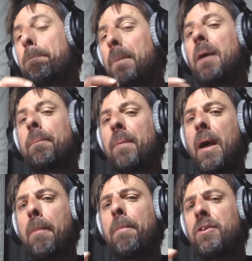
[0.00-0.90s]
But
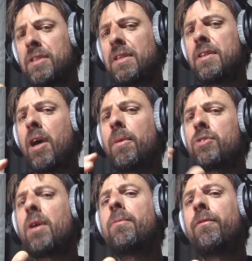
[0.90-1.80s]
most of the time, I
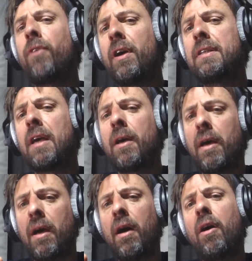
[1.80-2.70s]
try and find
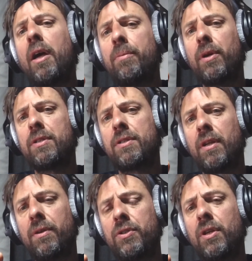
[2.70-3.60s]
a hybrid
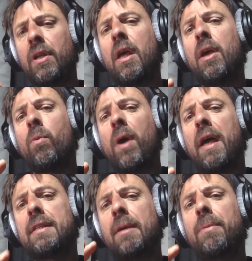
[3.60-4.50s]
solution
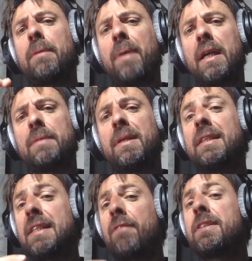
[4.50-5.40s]
where somebody pays me
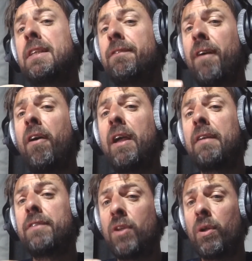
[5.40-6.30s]

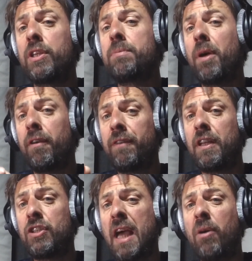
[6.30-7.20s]
$75 per
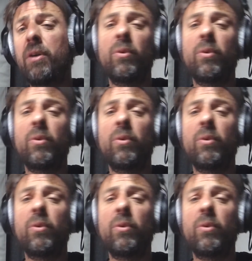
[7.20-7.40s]
finished hour,